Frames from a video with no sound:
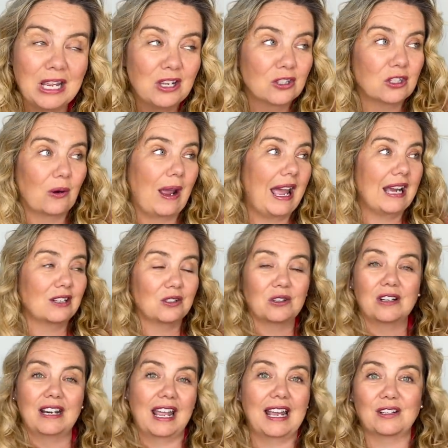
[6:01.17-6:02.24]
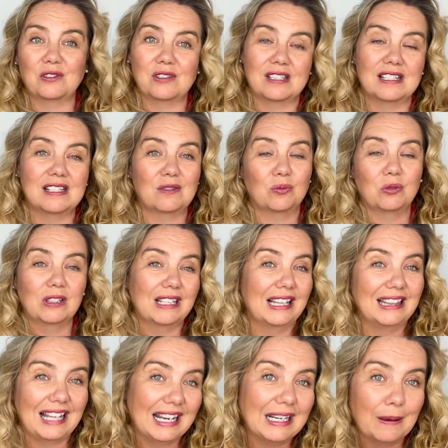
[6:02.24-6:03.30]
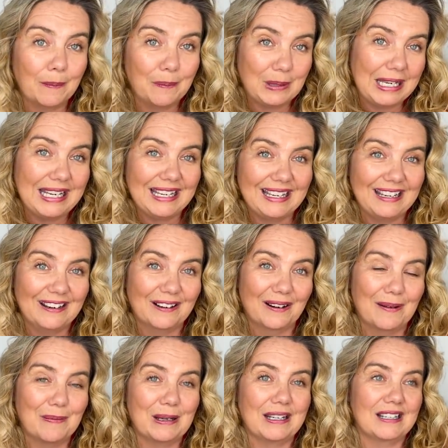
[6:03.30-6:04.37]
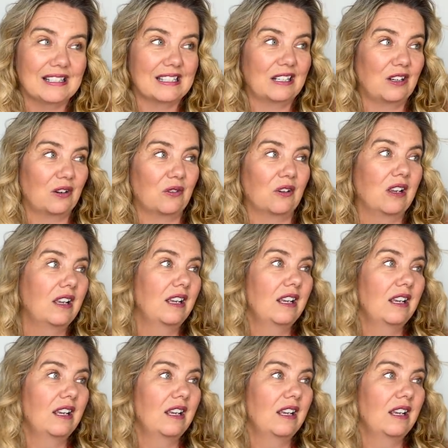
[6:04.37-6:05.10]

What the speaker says: So actor and actresses really like being here because they don't